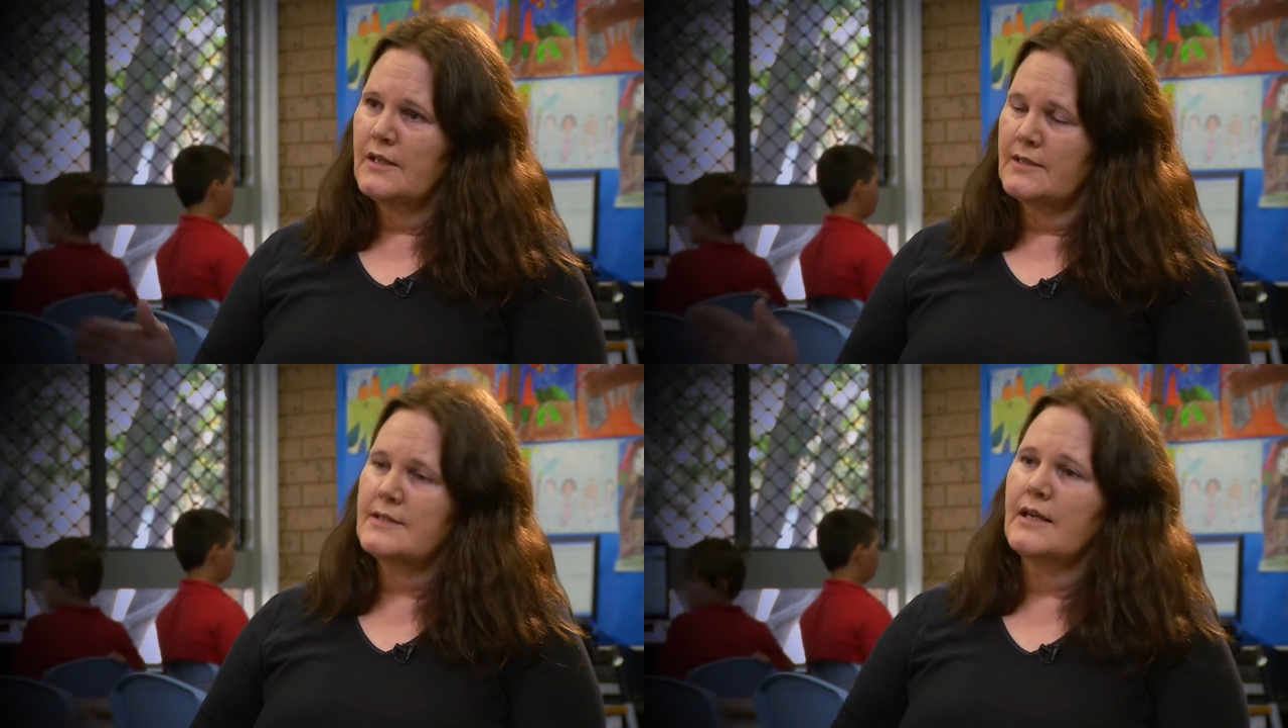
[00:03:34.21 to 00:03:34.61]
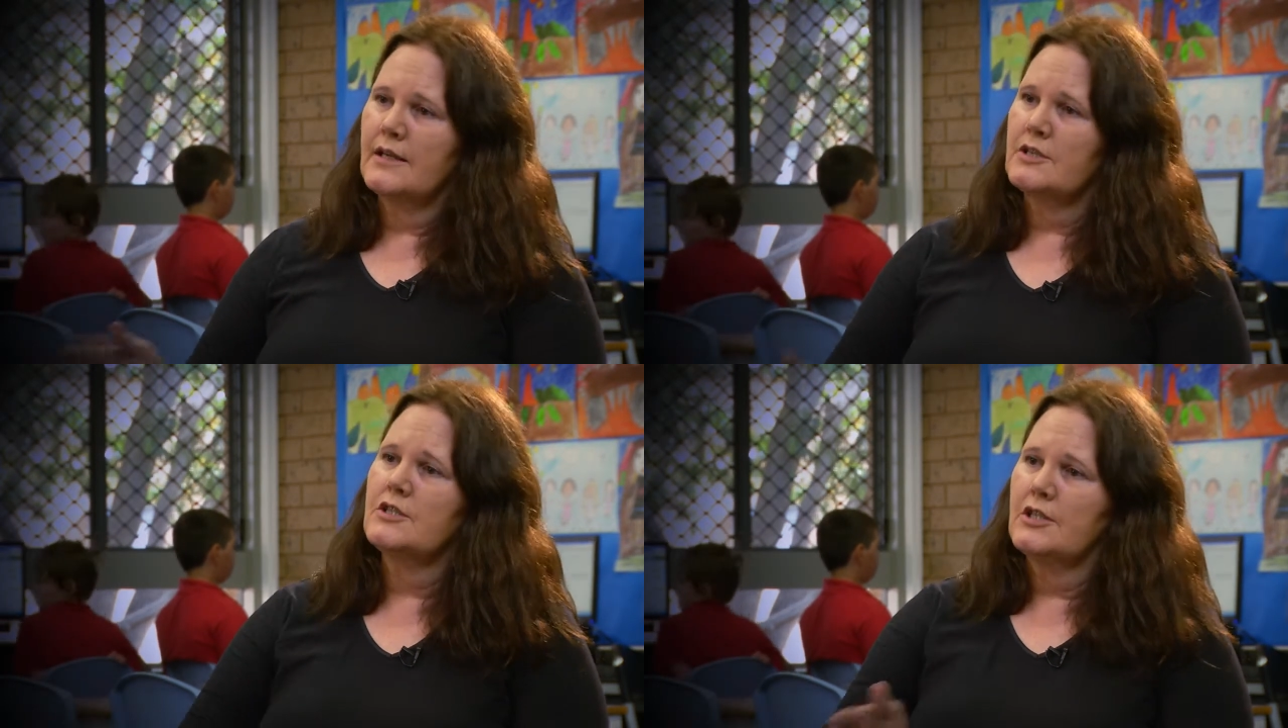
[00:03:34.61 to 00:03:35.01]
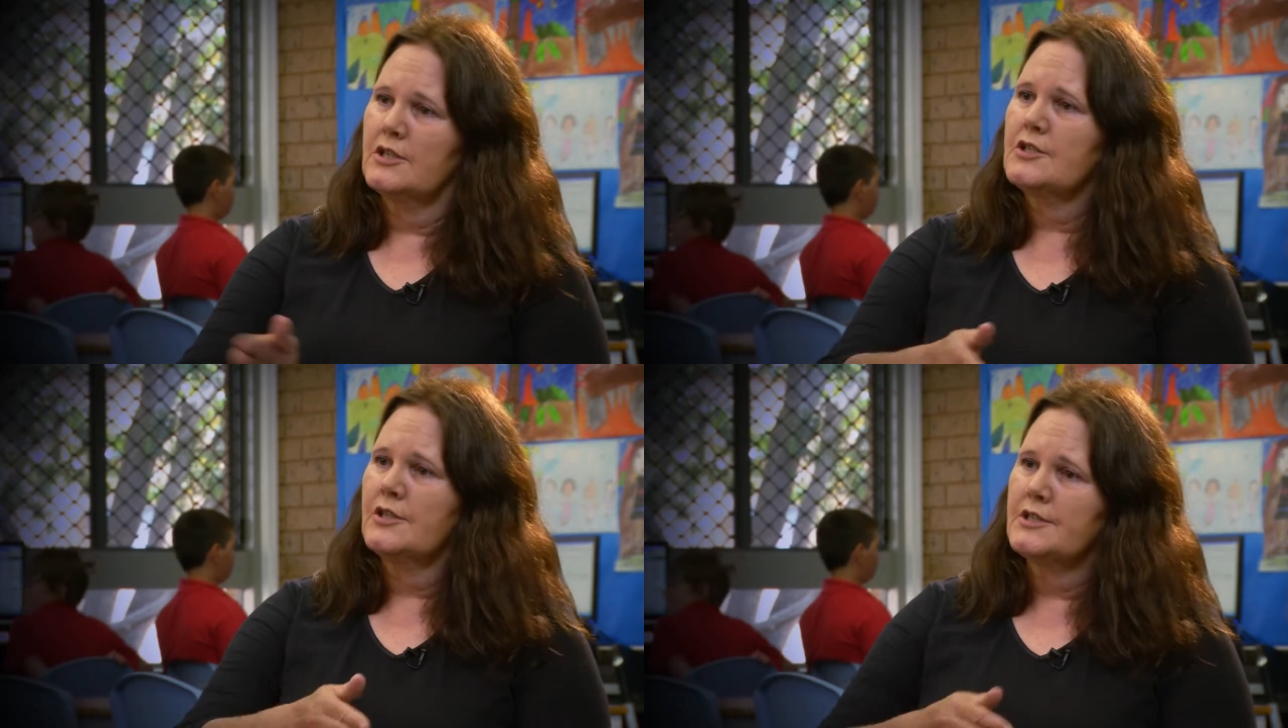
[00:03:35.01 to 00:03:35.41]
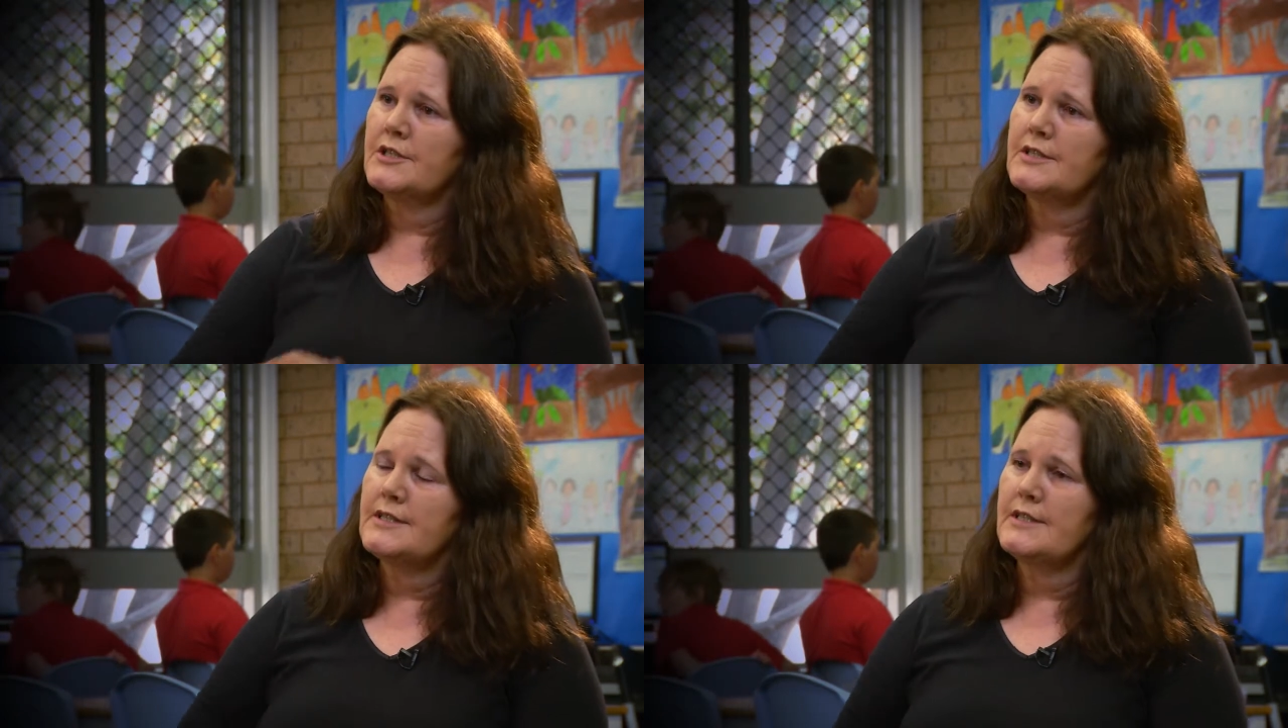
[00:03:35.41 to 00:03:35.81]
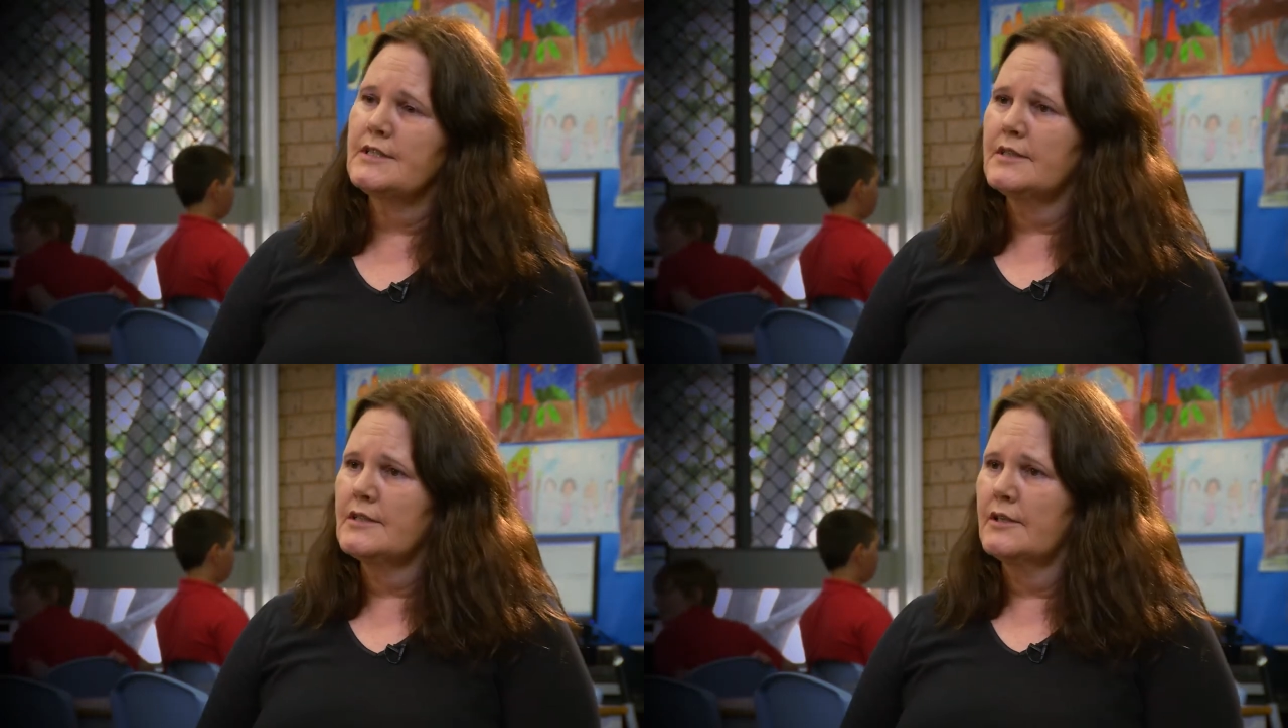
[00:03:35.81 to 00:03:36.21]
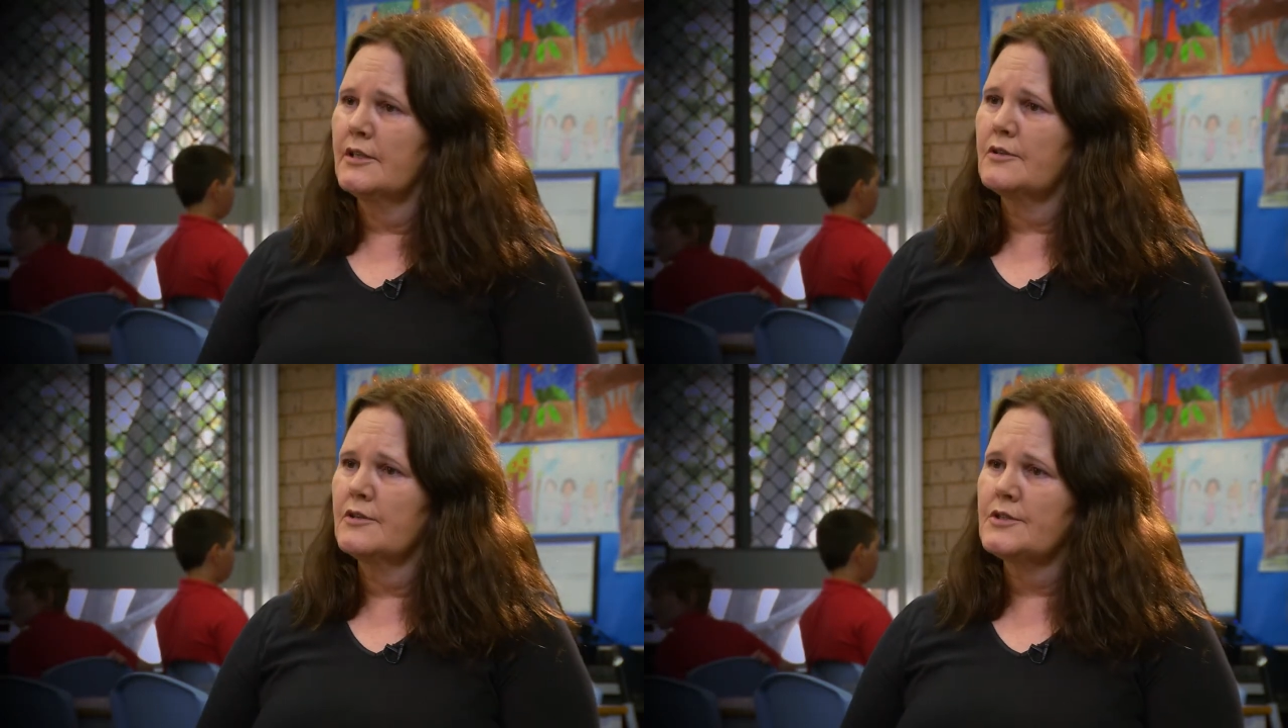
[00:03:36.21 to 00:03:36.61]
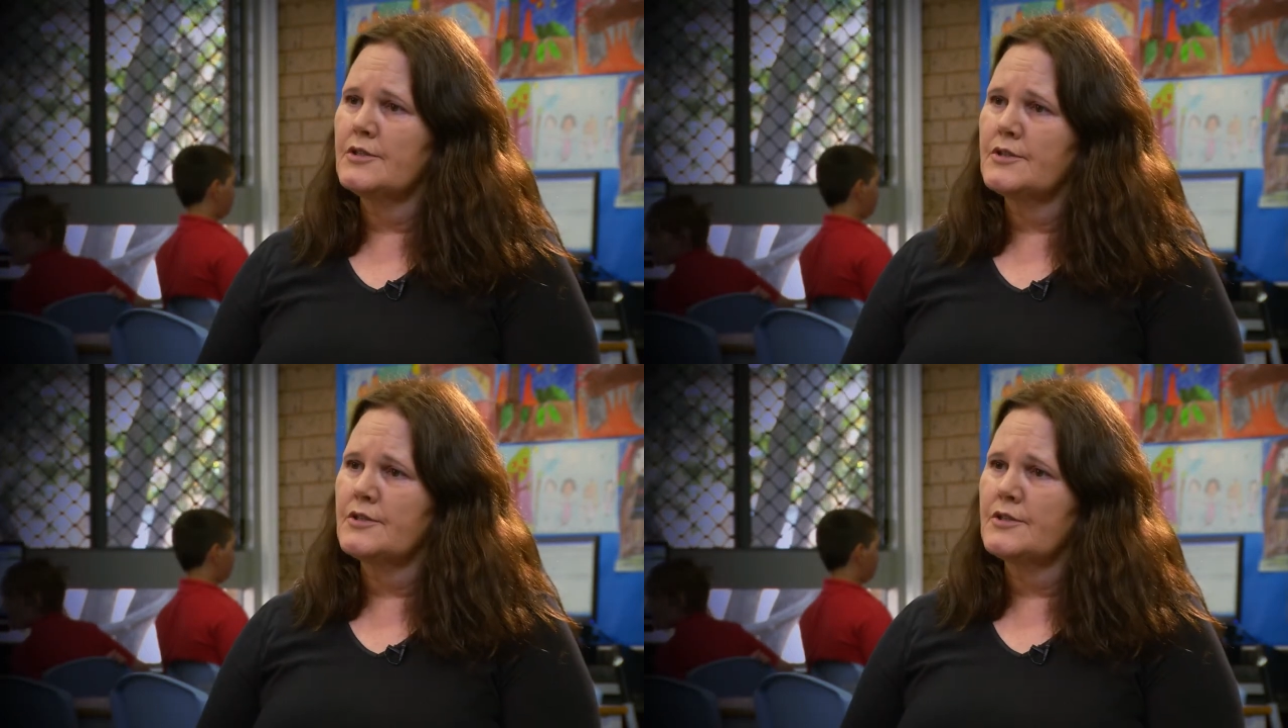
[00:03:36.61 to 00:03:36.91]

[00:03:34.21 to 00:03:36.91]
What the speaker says: and started to teach those consistently across the